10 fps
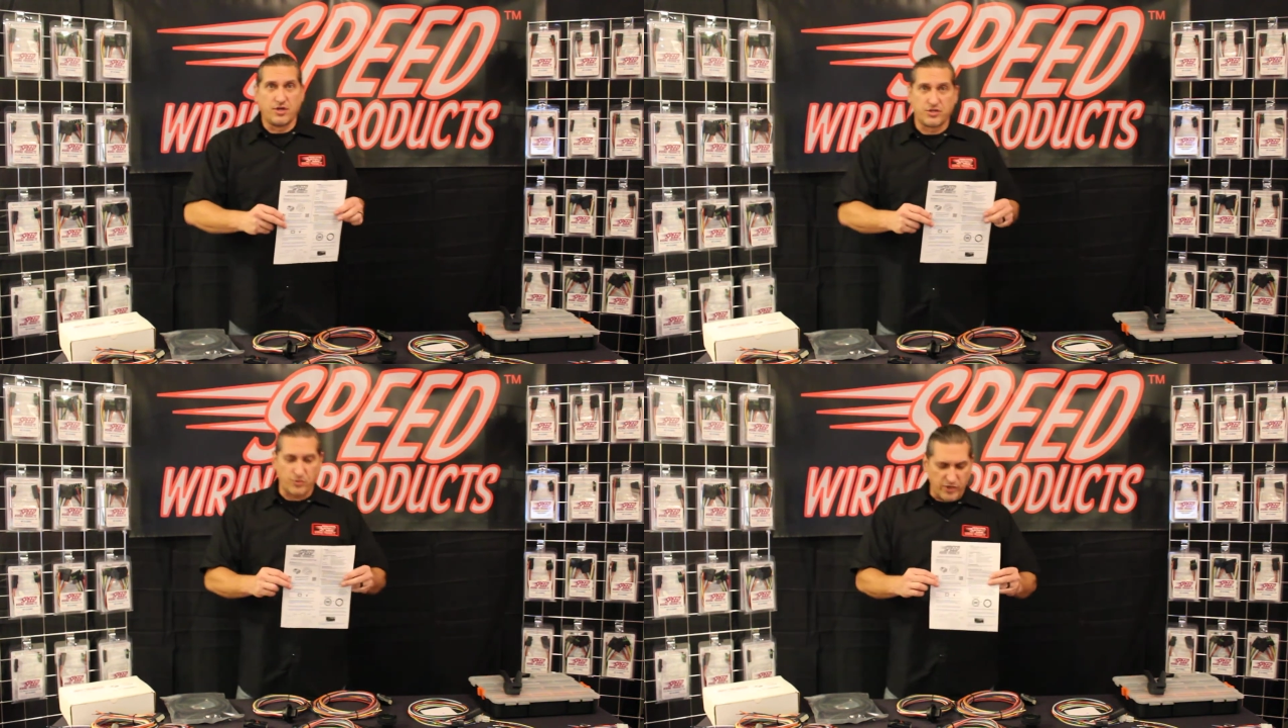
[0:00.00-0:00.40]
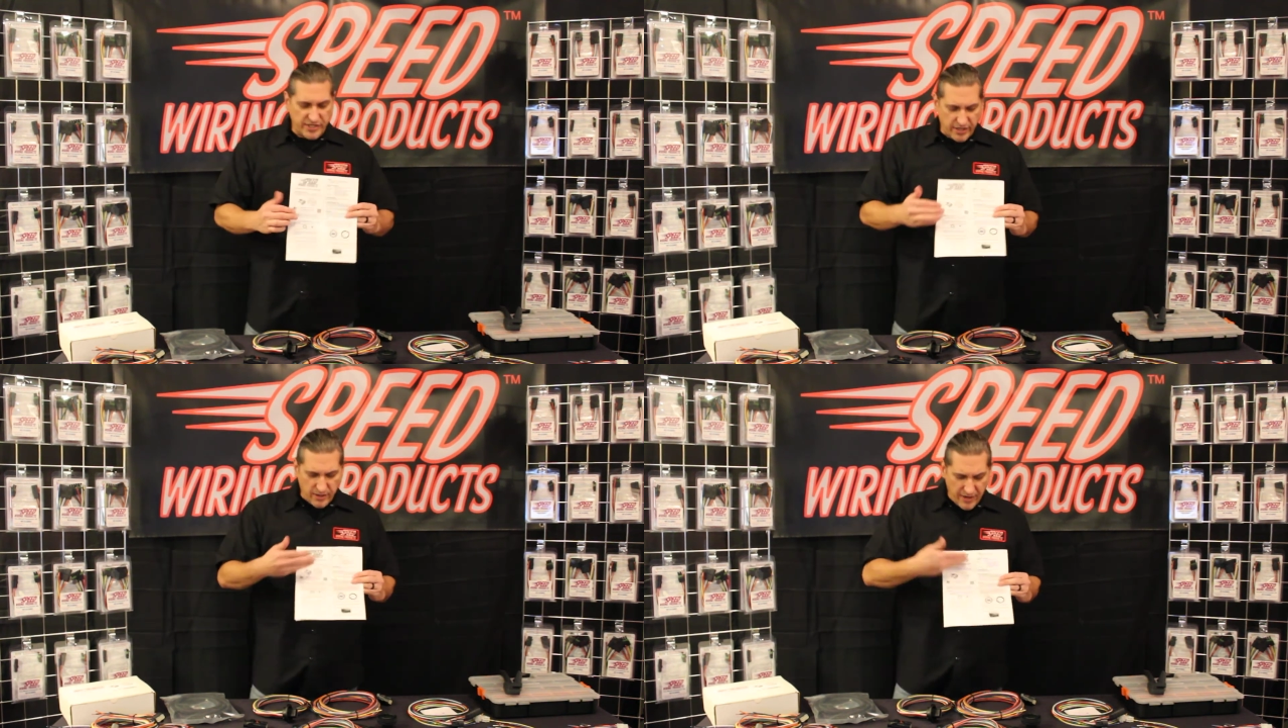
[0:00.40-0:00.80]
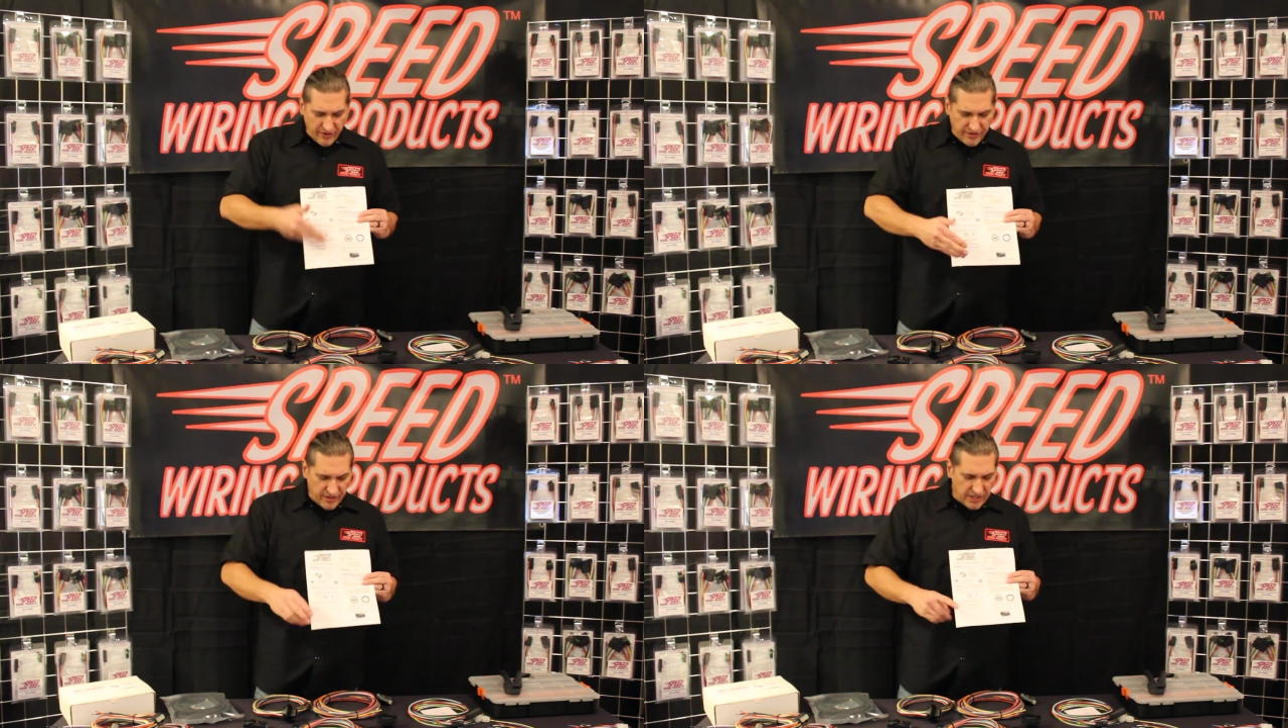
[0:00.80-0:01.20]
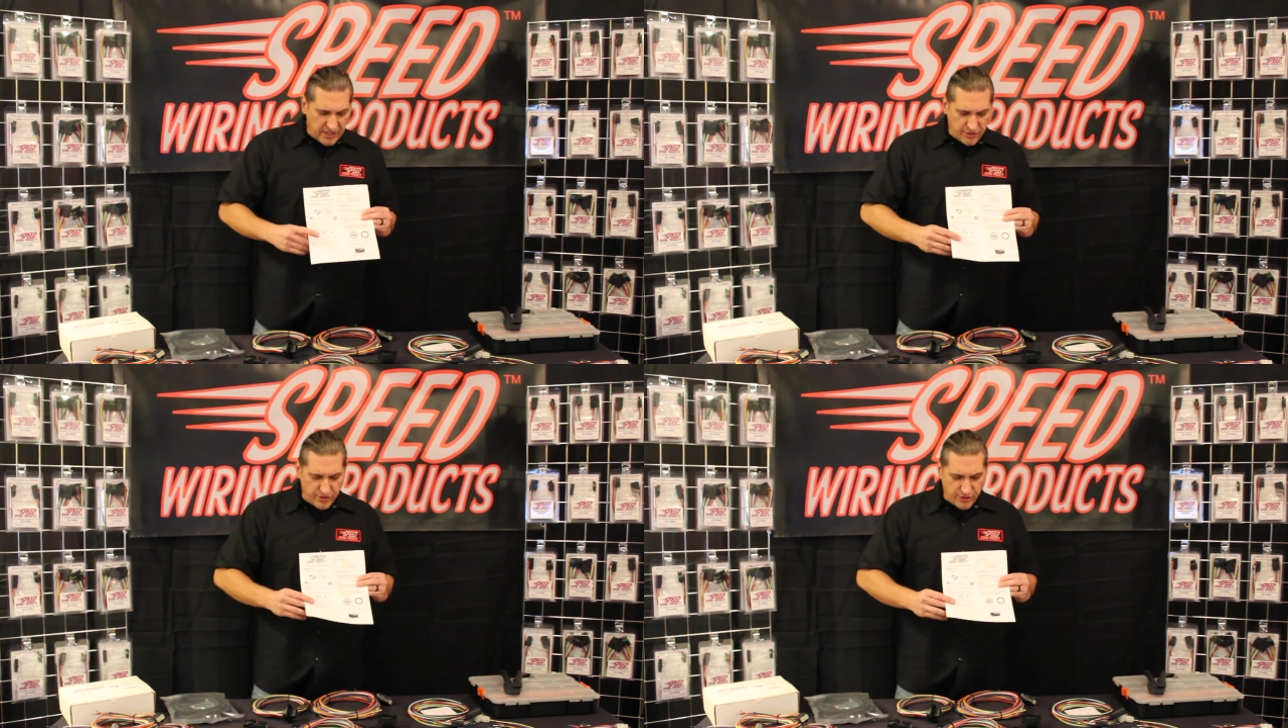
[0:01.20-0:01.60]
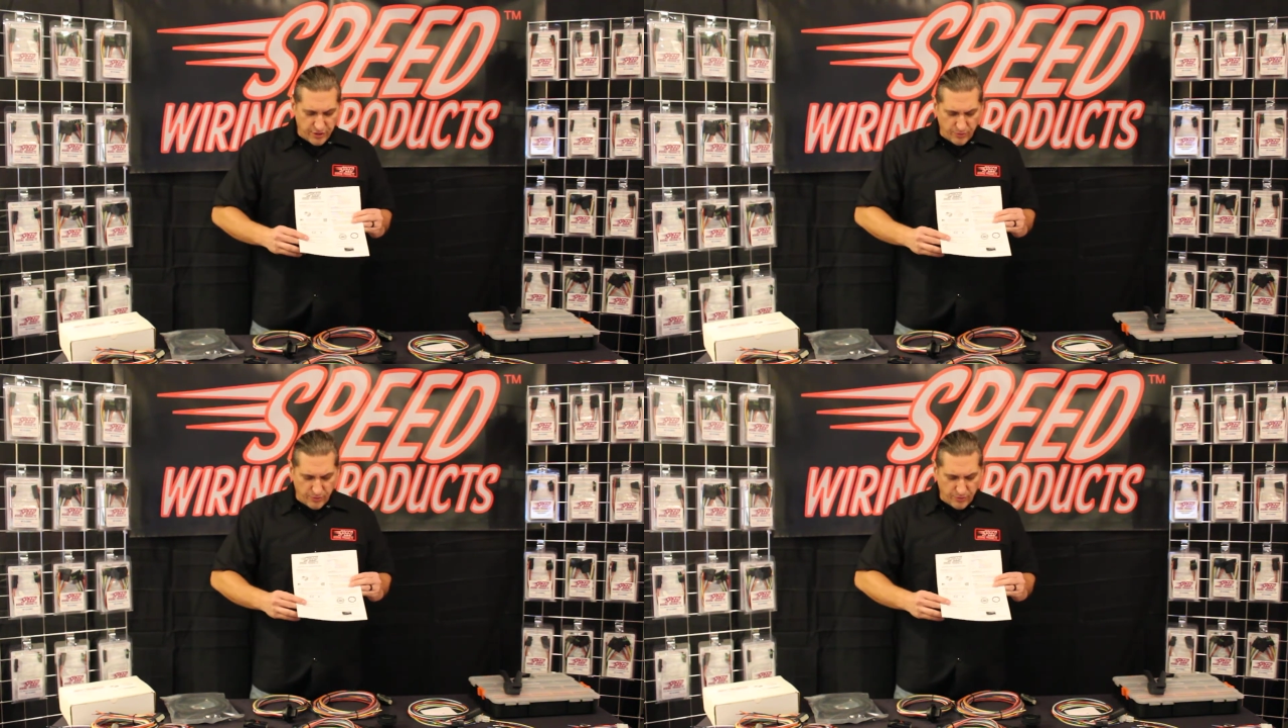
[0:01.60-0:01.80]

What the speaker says: So we tell you everything you need to do.